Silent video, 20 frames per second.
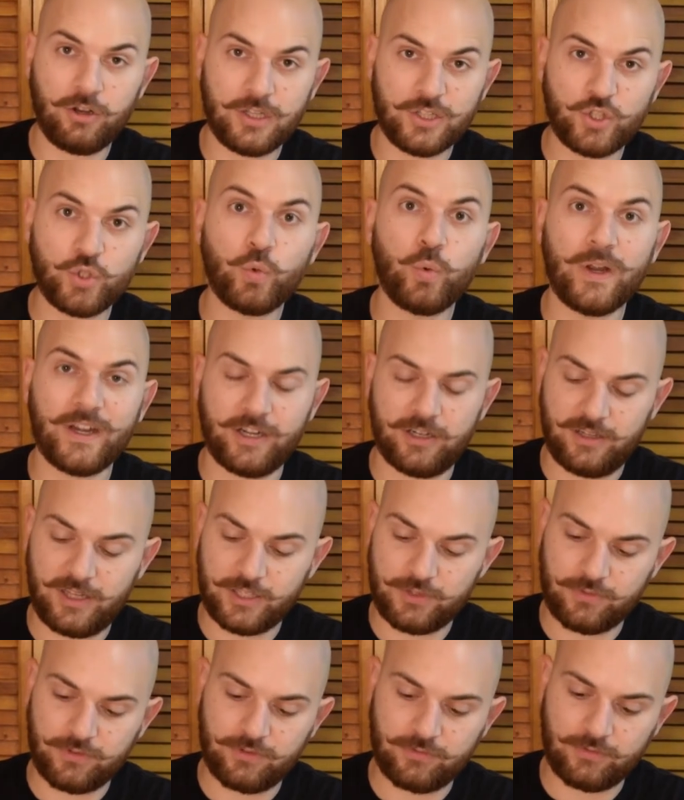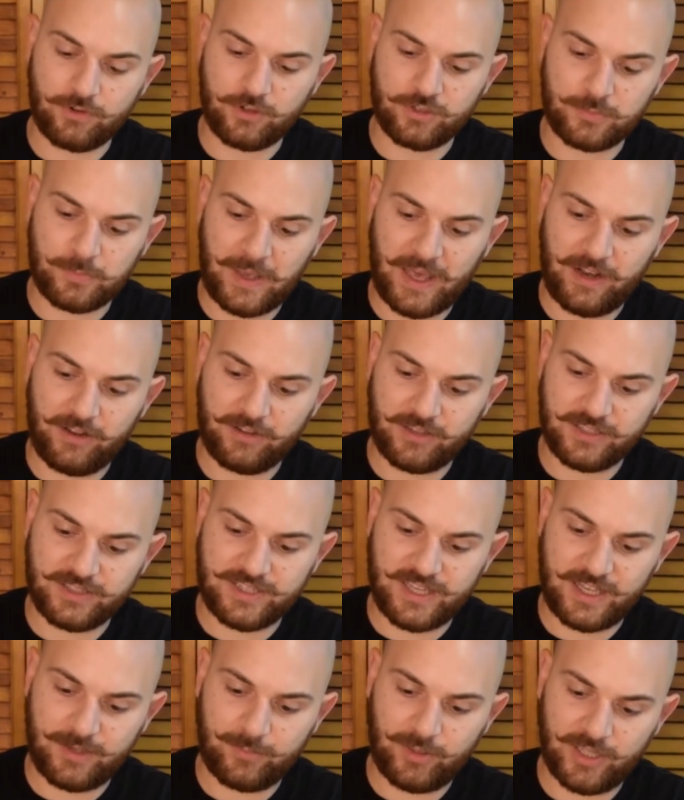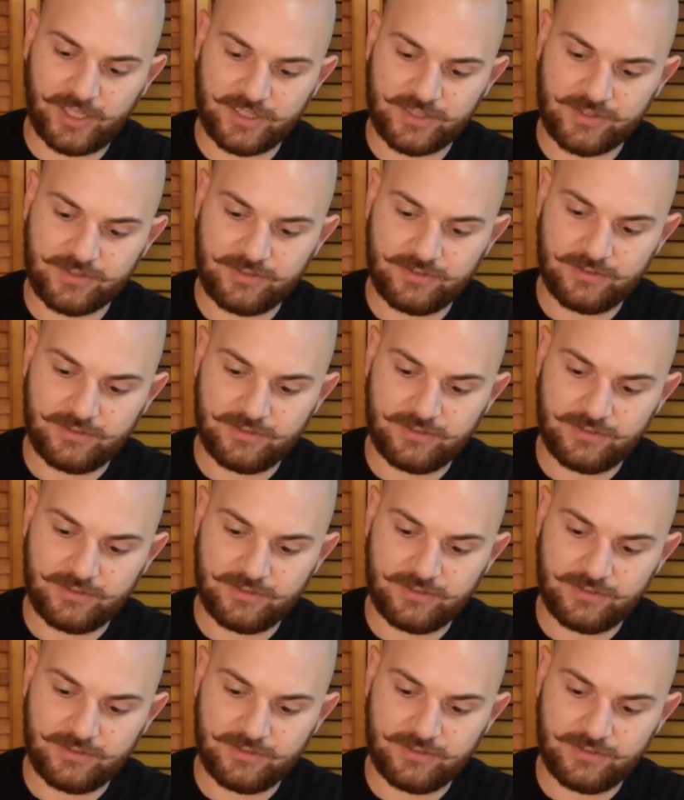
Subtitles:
on Twitter. That's where the Roast Battle can take place.